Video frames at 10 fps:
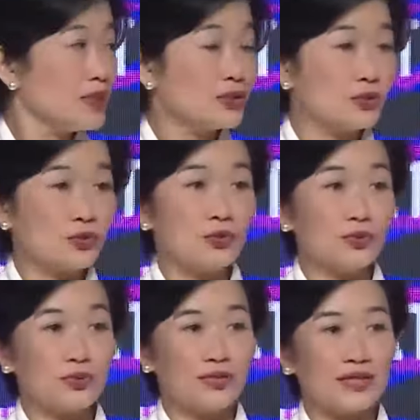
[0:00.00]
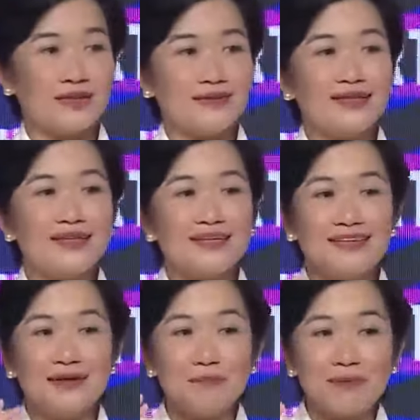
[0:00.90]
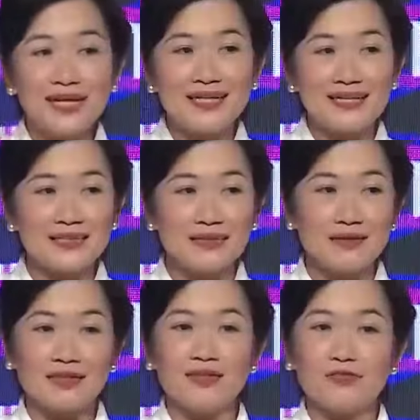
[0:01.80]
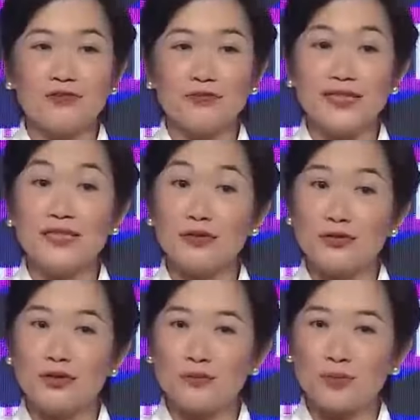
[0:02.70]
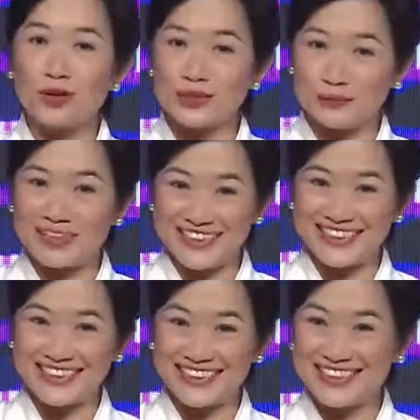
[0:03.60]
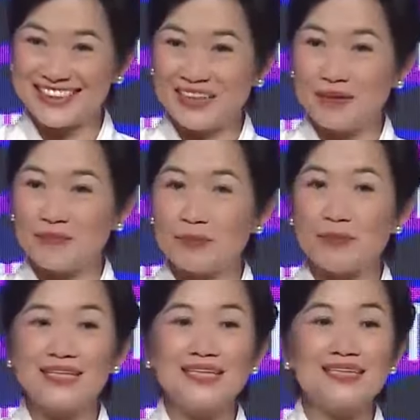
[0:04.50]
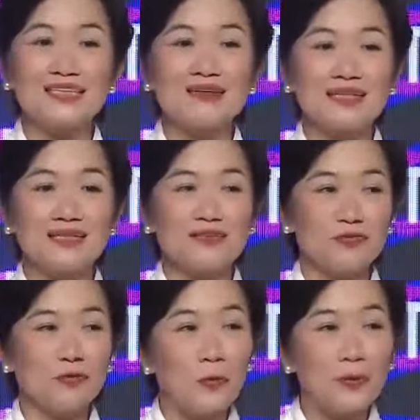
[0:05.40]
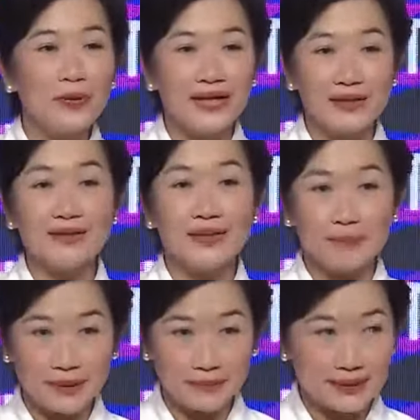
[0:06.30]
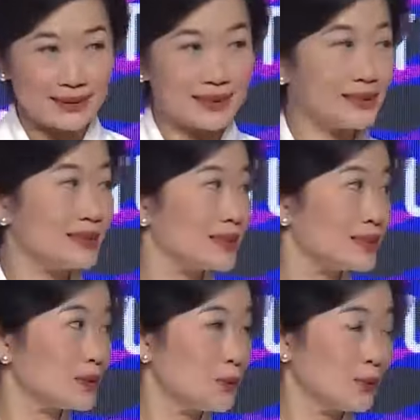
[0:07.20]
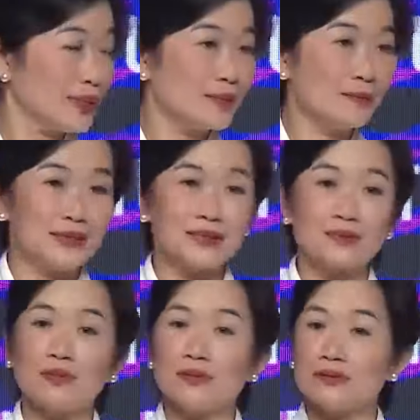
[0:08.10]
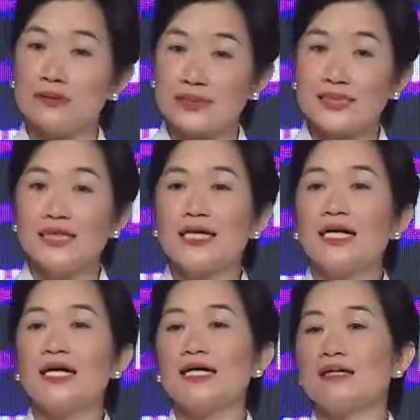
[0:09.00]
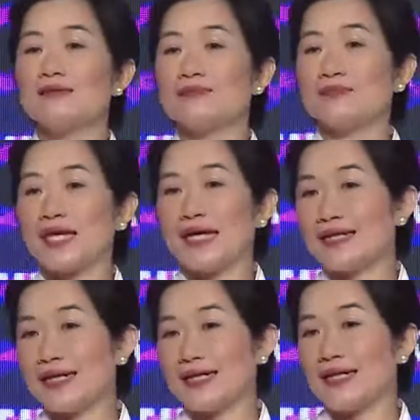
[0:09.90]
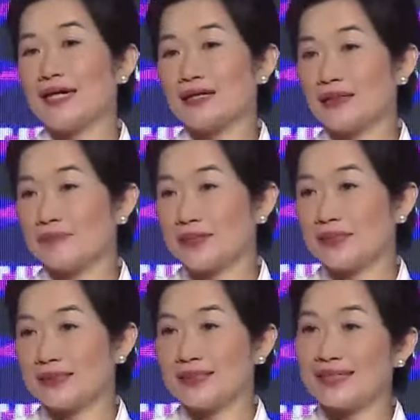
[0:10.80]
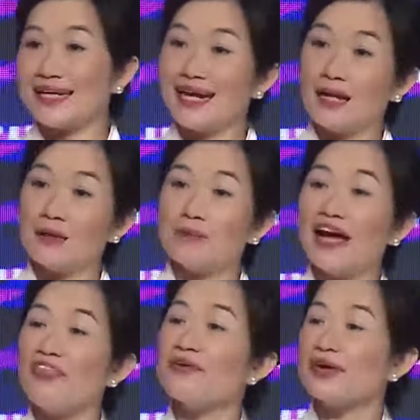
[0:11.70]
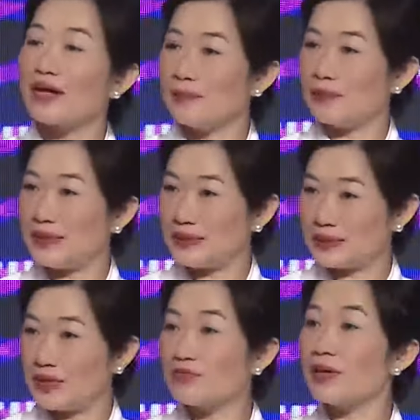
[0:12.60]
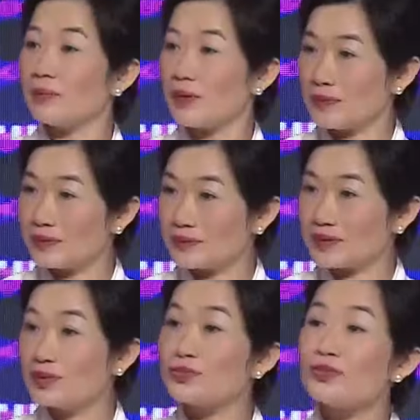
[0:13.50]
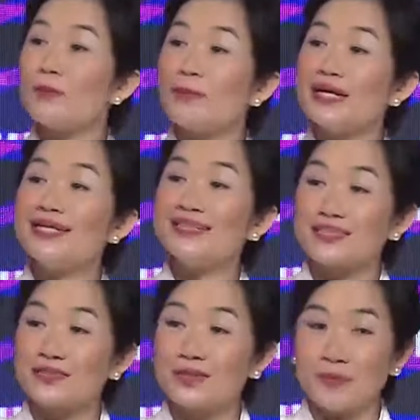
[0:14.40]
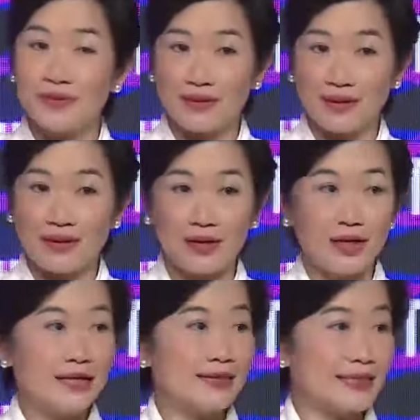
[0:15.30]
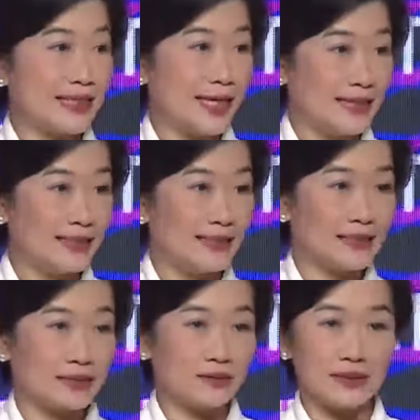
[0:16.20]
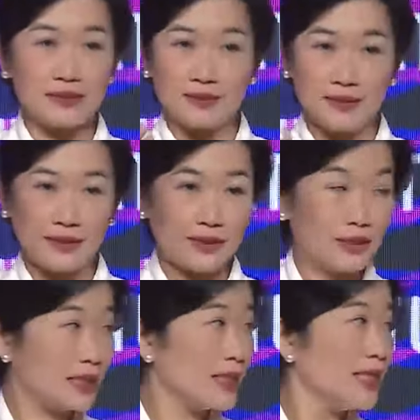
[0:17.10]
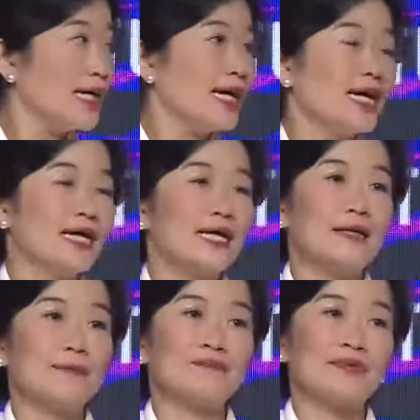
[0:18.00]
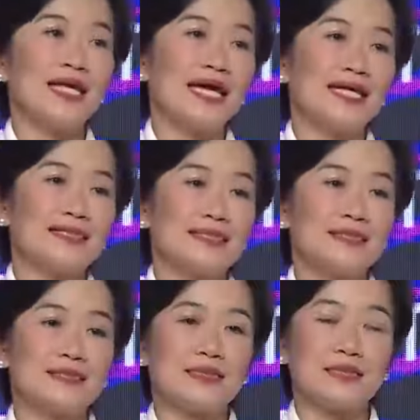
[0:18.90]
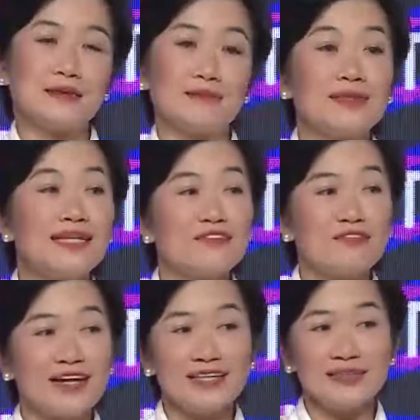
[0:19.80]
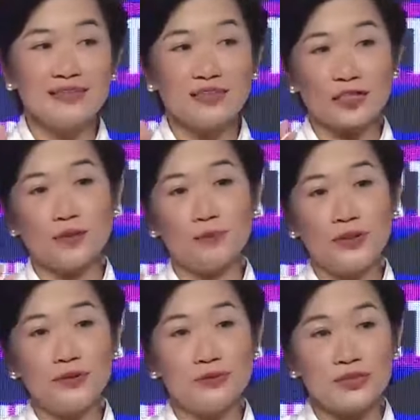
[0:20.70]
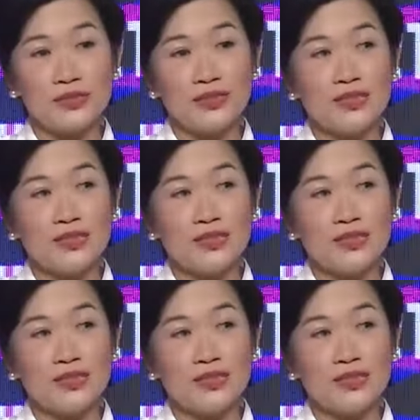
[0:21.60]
So uh, the money is looking for really good prospects. The money is looking for real implementations, real business models, um, and, and A I companies that can help other companies solve their problems. So the money is going to be there, the talent is going to be there, um, and um, then finally the compute.